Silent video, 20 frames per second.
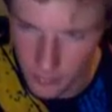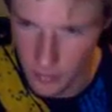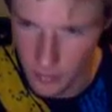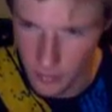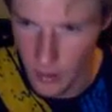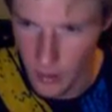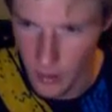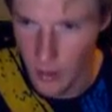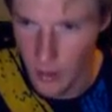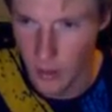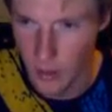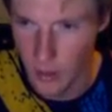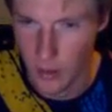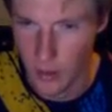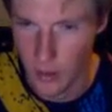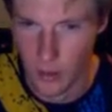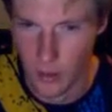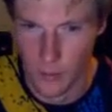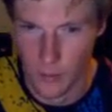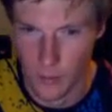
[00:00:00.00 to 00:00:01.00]
show was
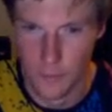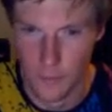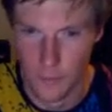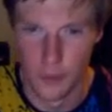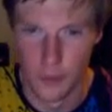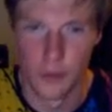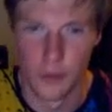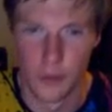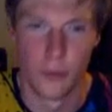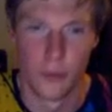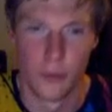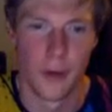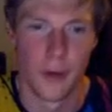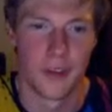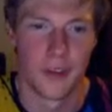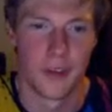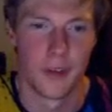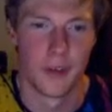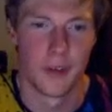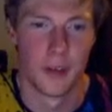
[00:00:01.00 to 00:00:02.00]

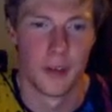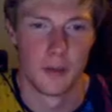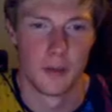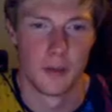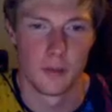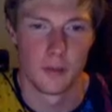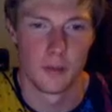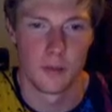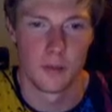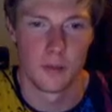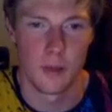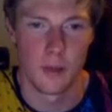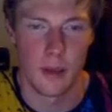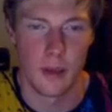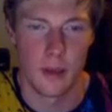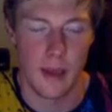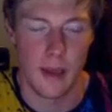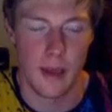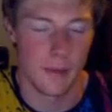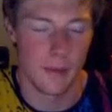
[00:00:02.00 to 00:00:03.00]
full of good
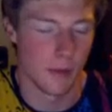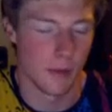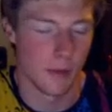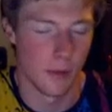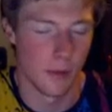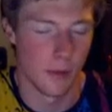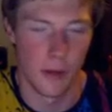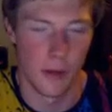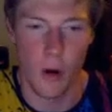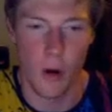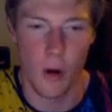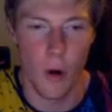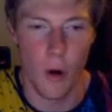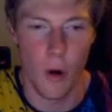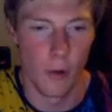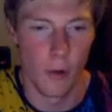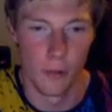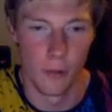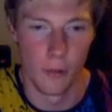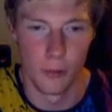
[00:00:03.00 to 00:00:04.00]
wrestling,
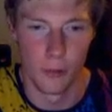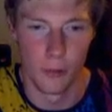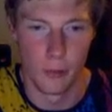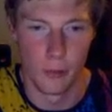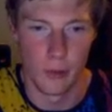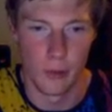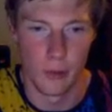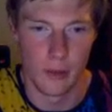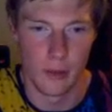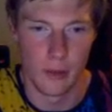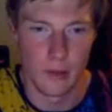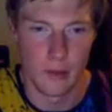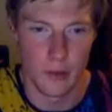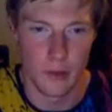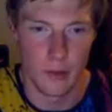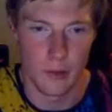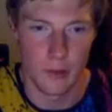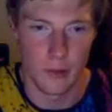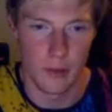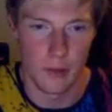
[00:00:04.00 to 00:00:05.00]
absolutely horrible
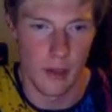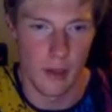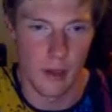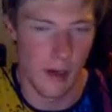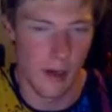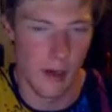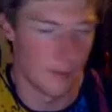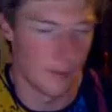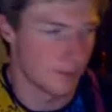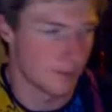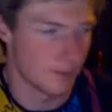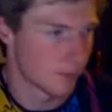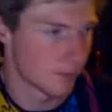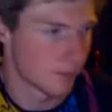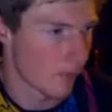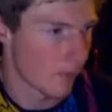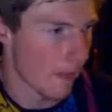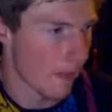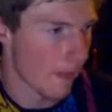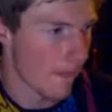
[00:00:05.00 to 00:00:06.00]
booking decisions.
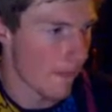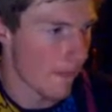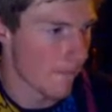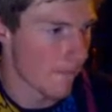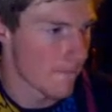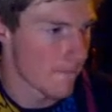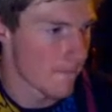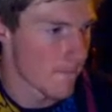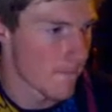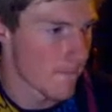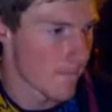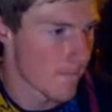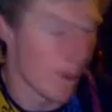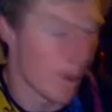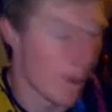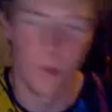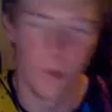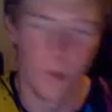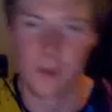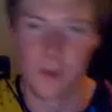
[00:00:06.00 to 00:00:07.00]
And
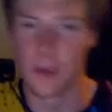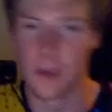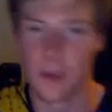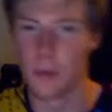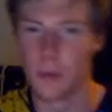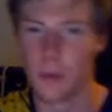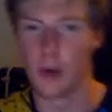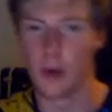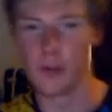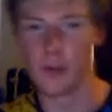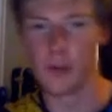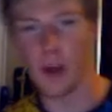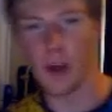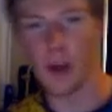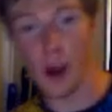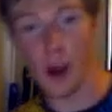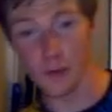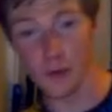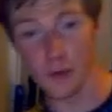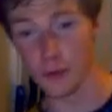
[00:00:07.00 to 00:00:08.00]
to
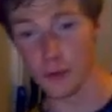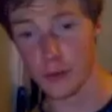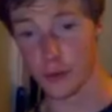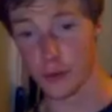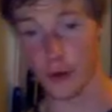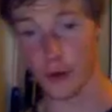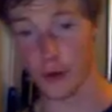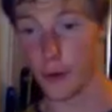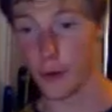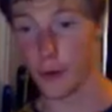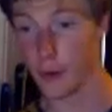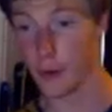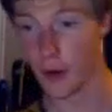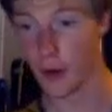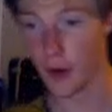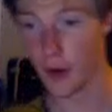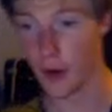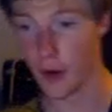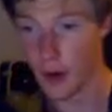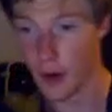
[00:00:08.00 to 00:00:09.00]
top it off, after
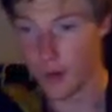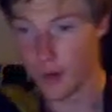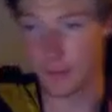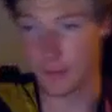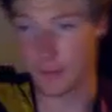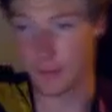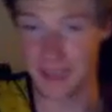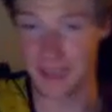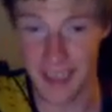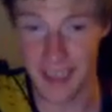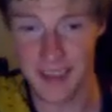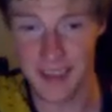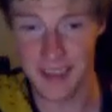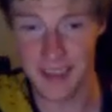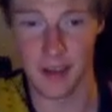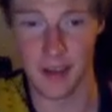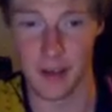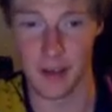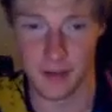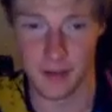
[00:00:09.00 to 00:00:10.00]
the show,
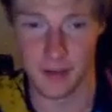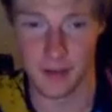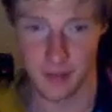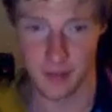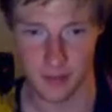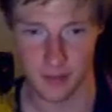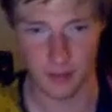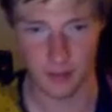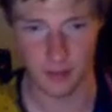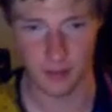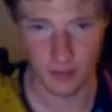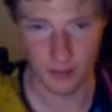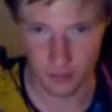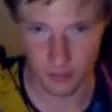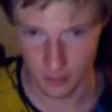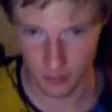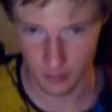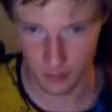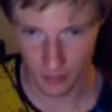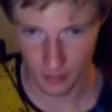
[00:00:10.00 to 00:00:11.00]
Batista,
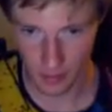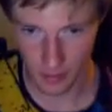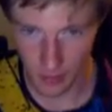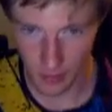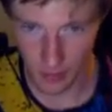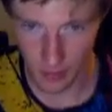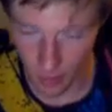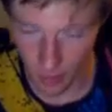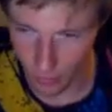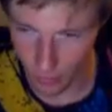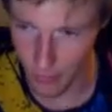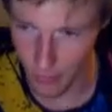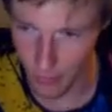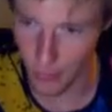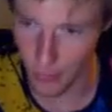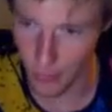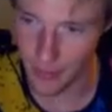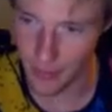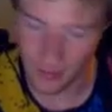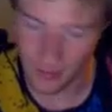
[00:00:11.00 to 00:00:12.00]

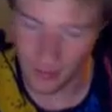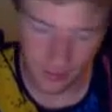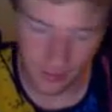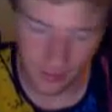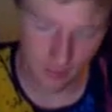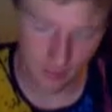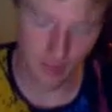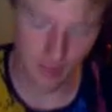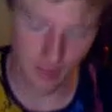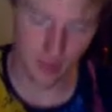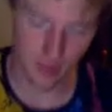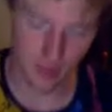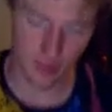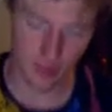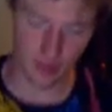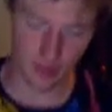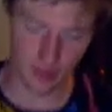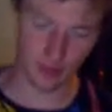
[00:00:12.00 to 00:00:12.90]
your golden boy,